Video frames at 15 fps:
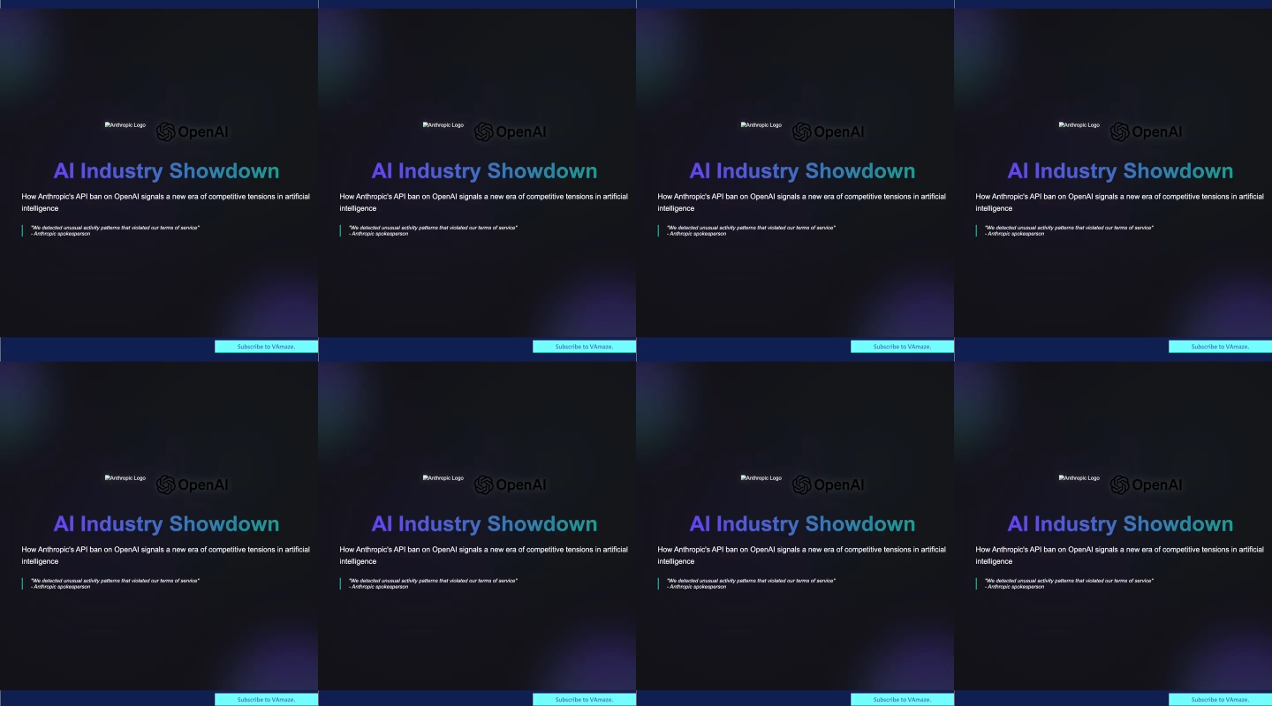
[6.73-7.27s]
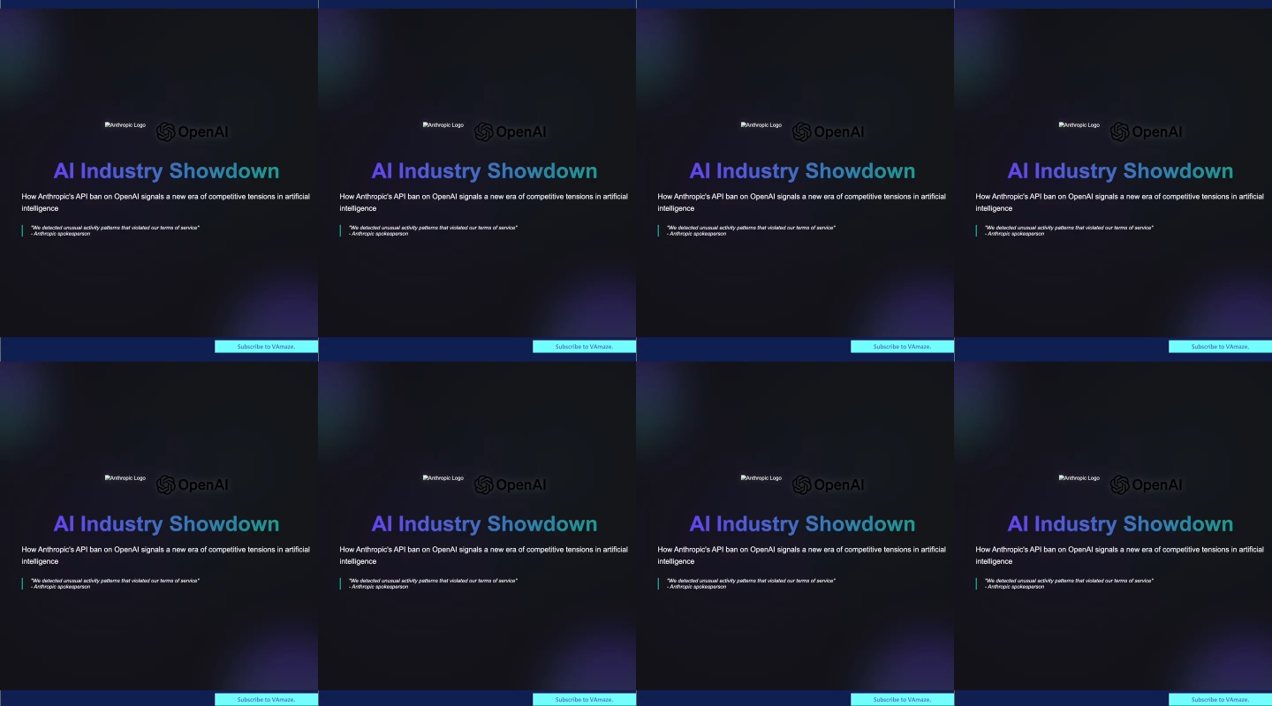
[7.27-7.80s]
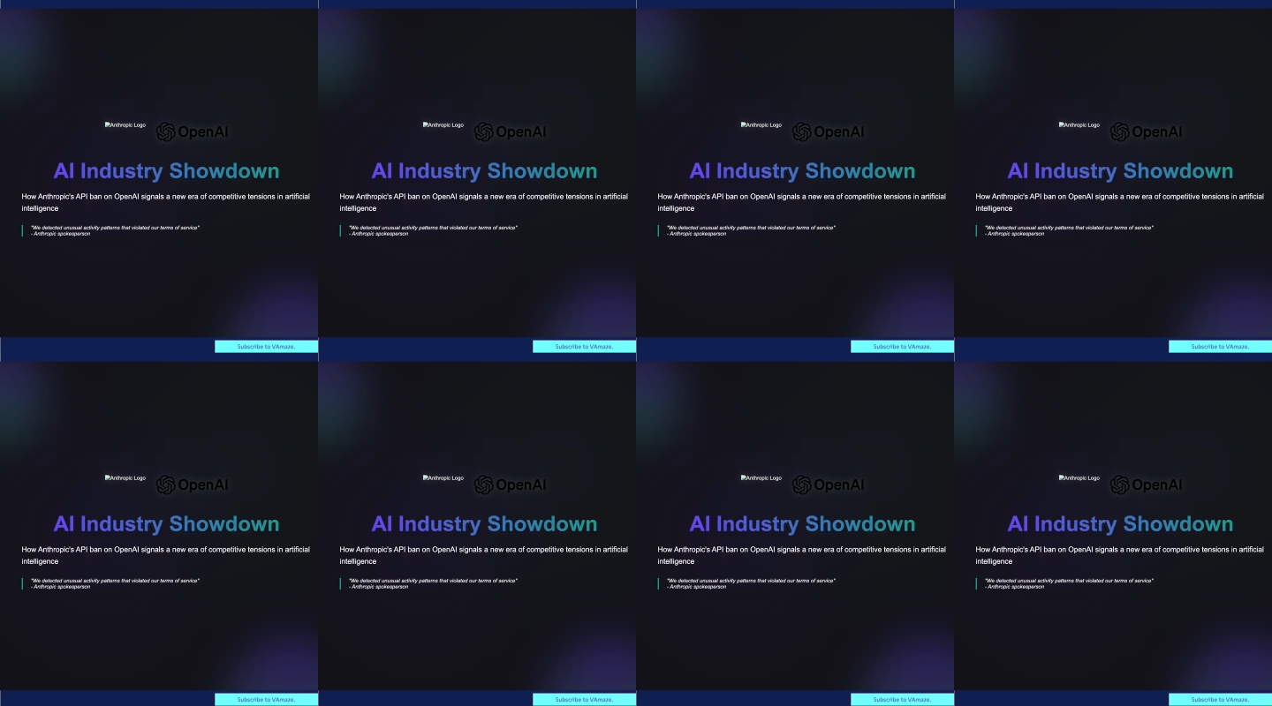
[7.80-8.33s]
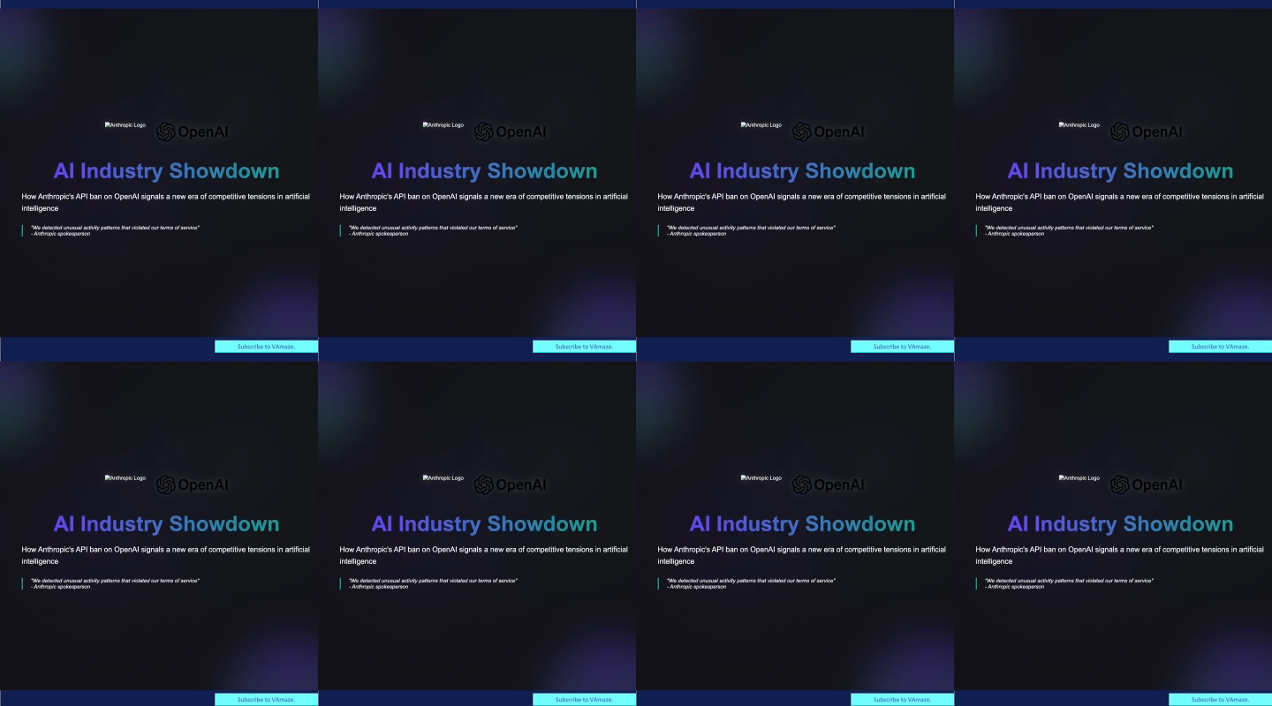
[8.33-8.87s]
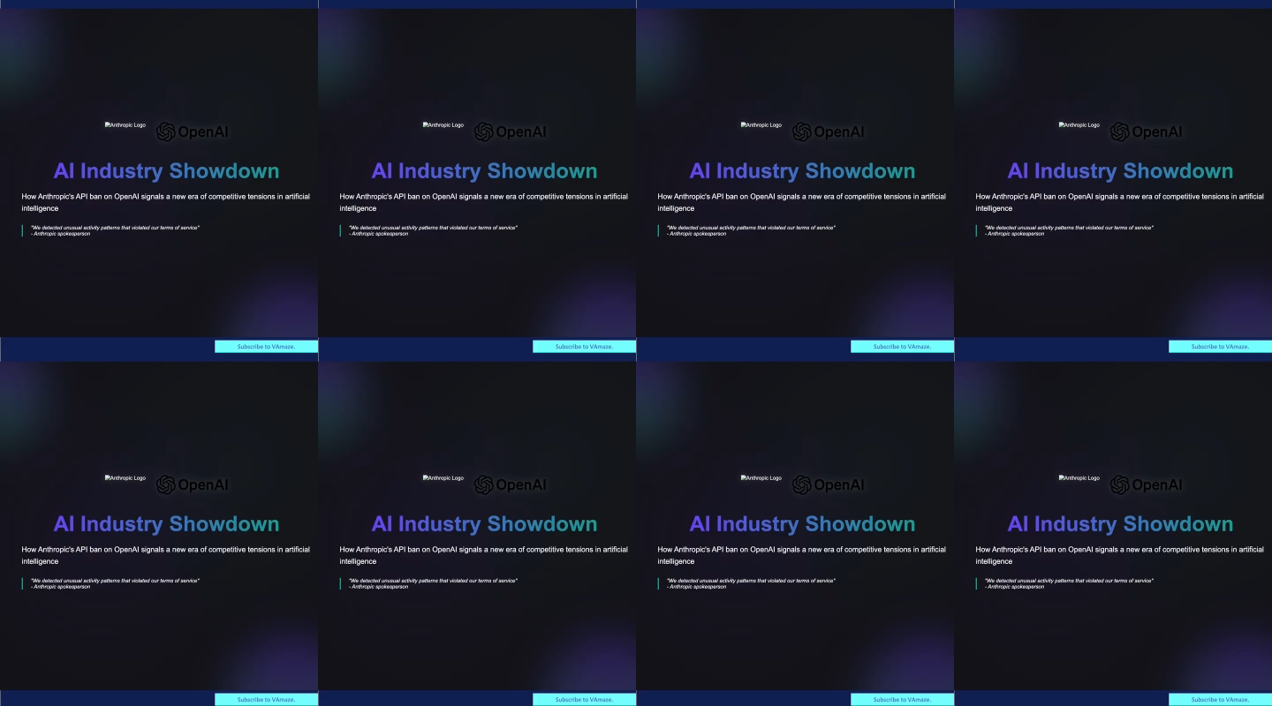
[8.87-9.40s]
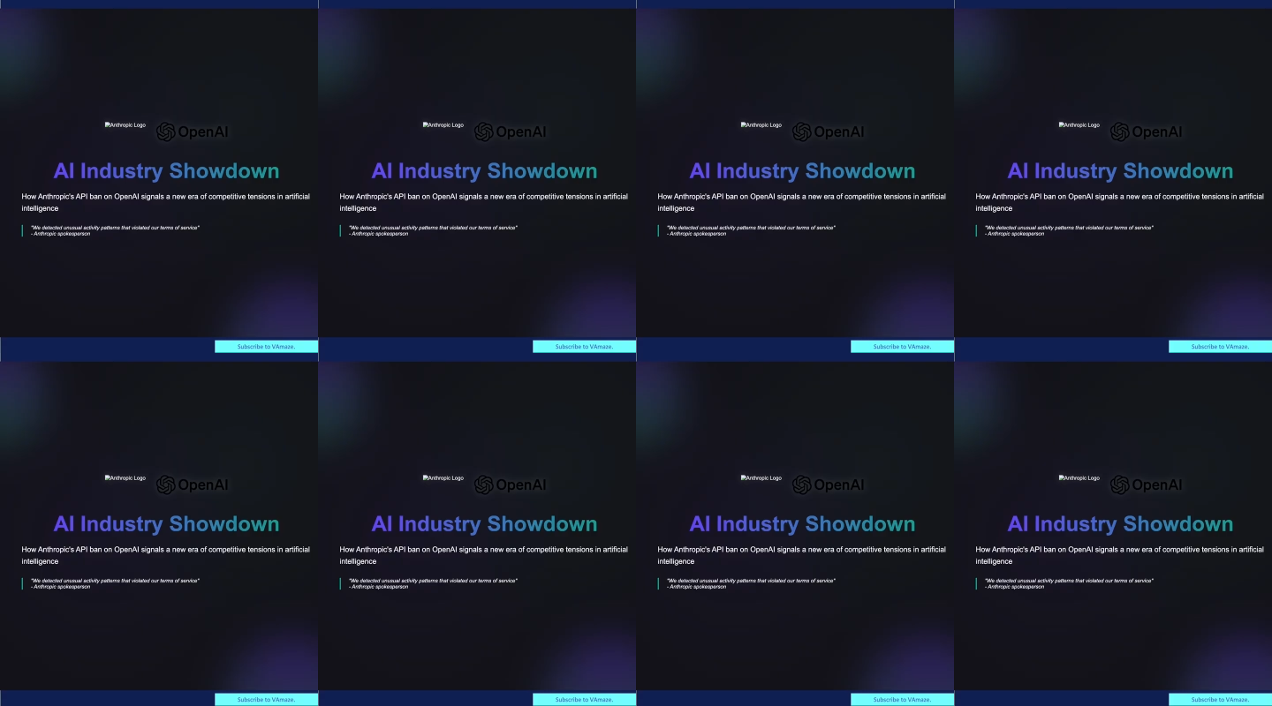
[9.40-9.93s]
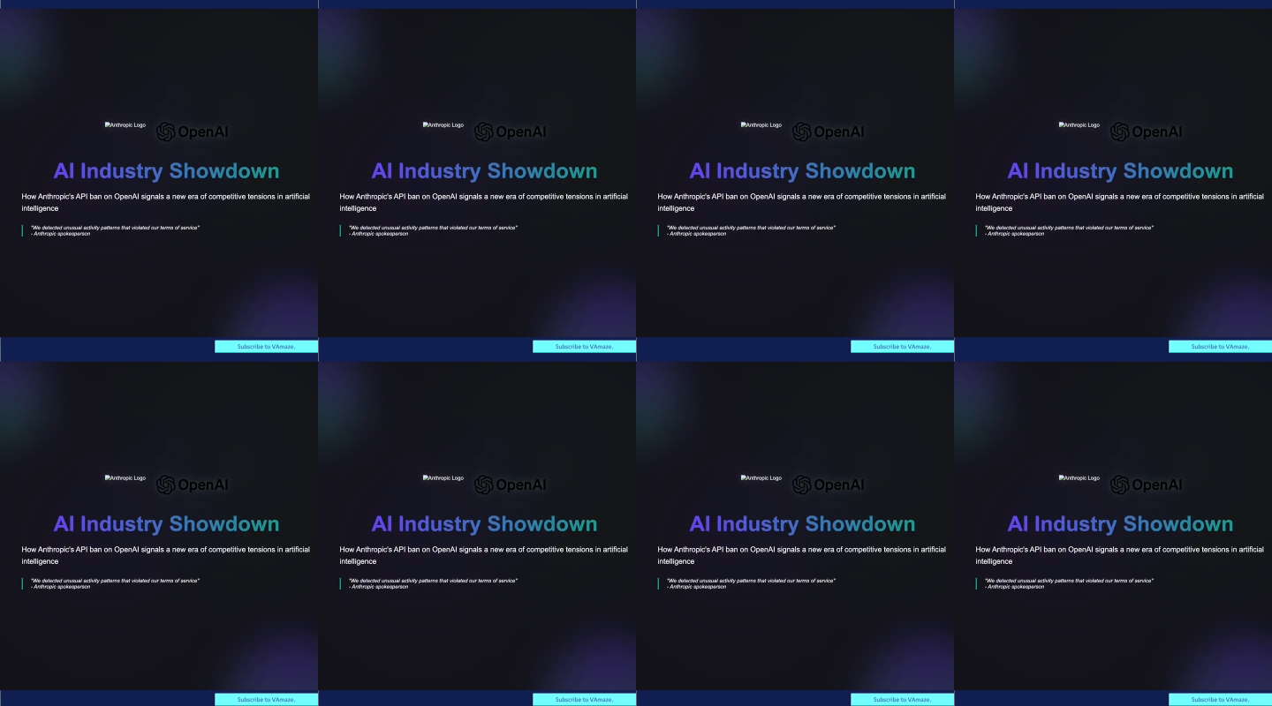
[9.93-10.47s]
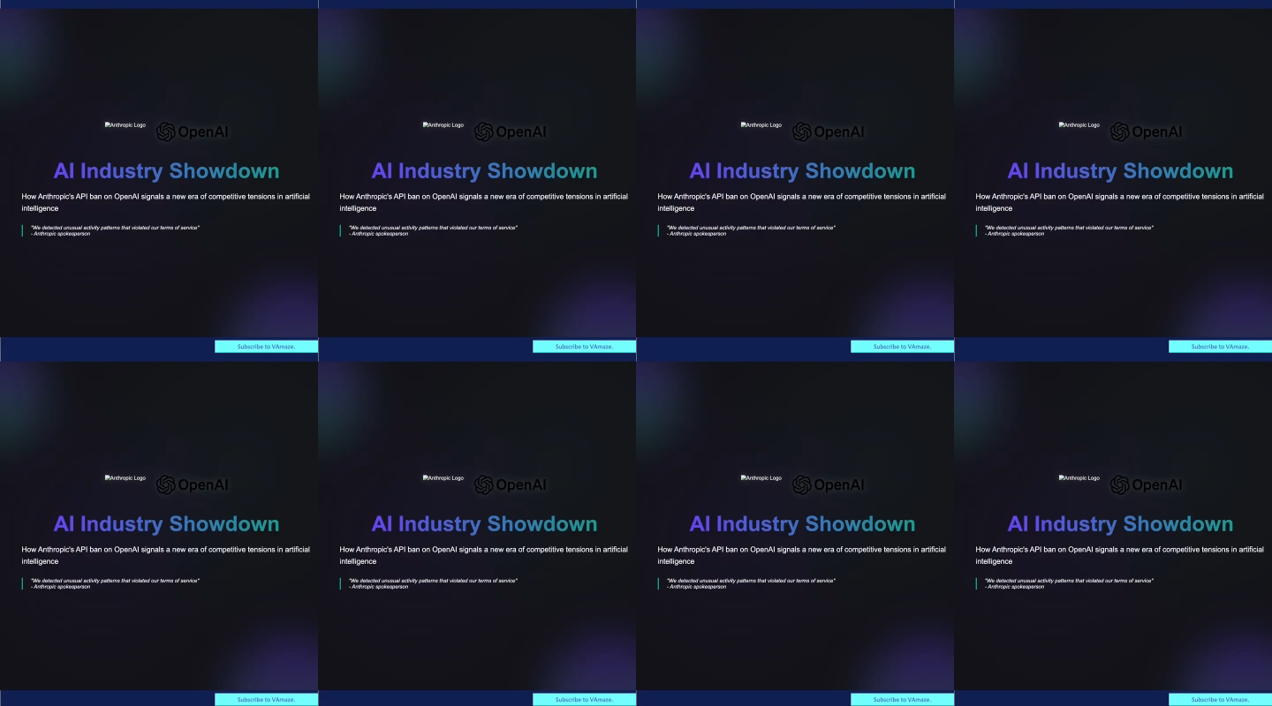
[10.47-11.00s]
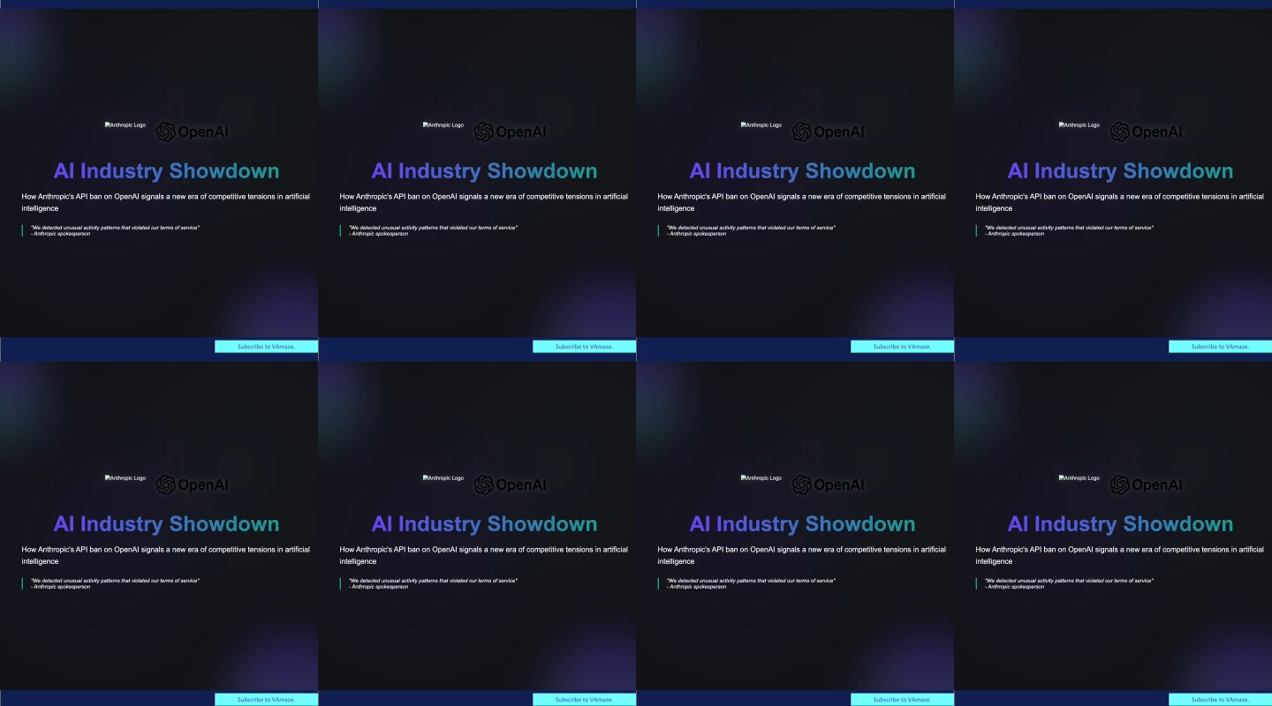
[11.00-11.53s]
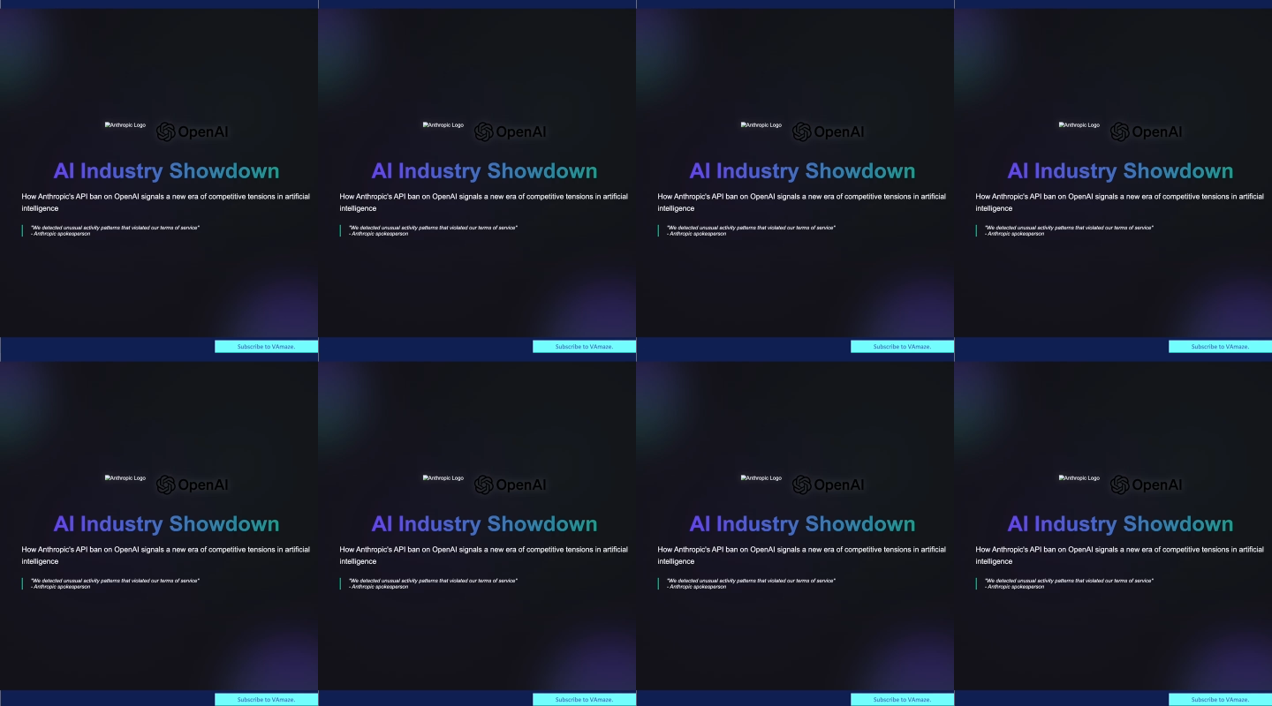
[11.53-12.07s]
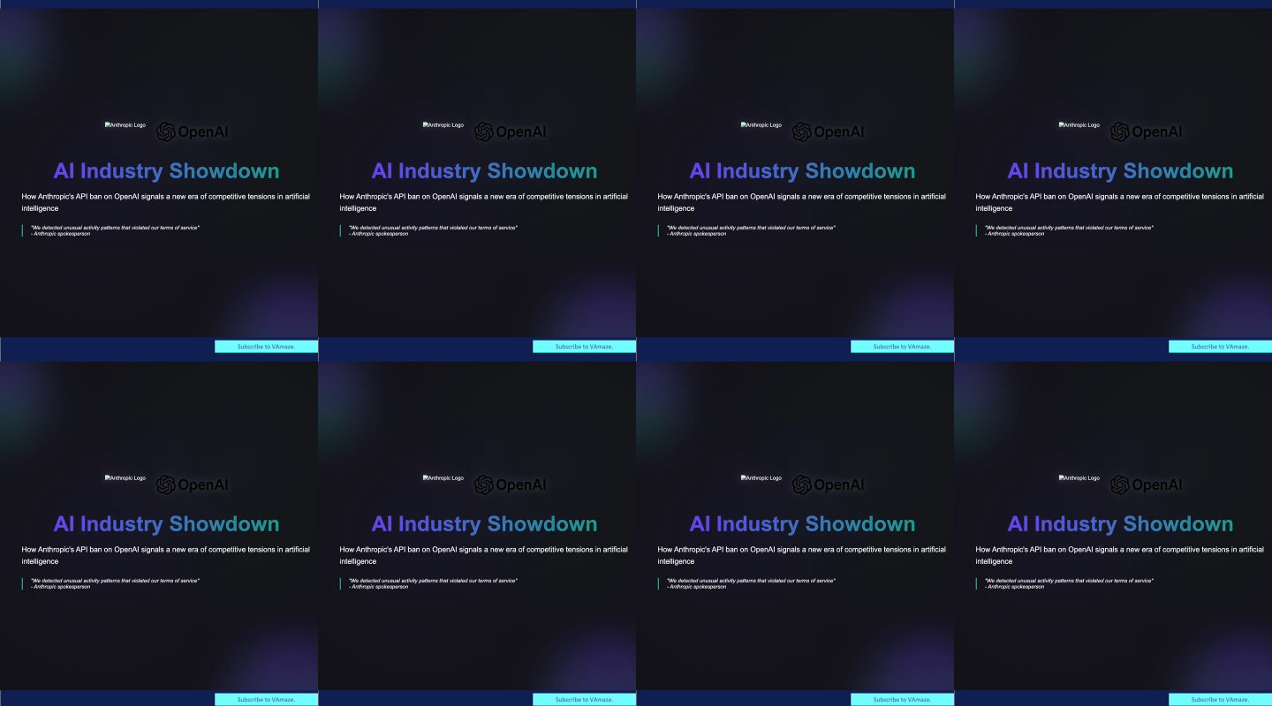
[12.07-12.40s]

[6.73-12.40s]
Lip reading: [unreadable: no face in view]